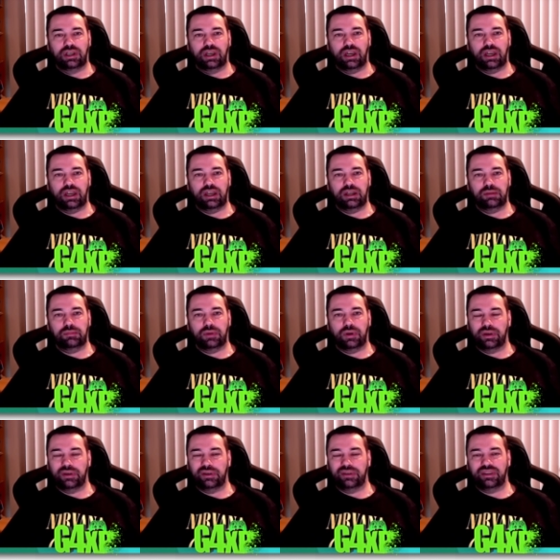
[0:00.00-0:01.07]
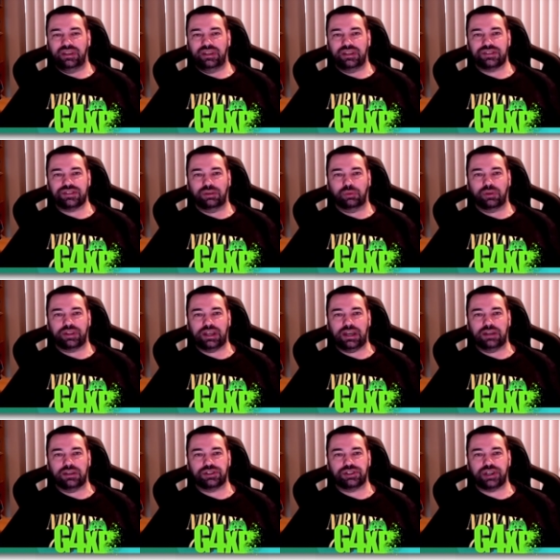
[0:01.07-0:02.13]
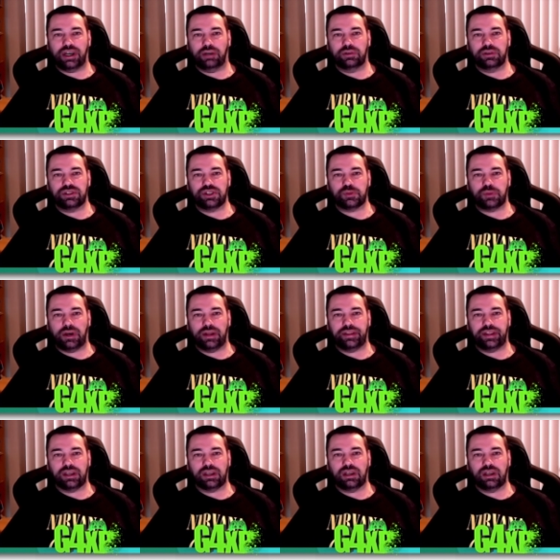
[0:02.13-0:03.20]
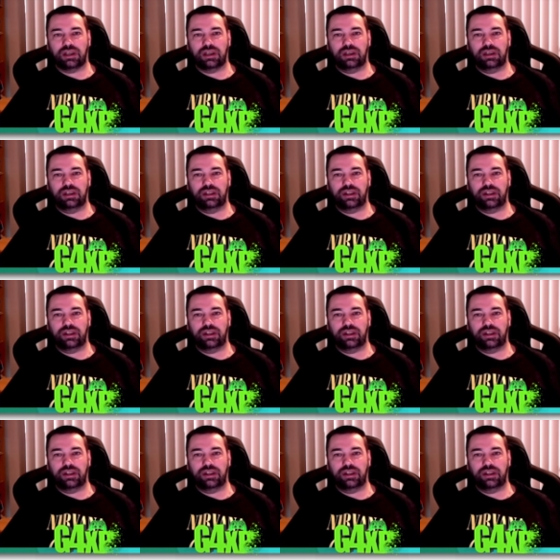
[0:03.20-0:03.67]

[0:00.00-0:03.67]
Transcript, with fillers: Um, it's not without its challenges, but I think uh,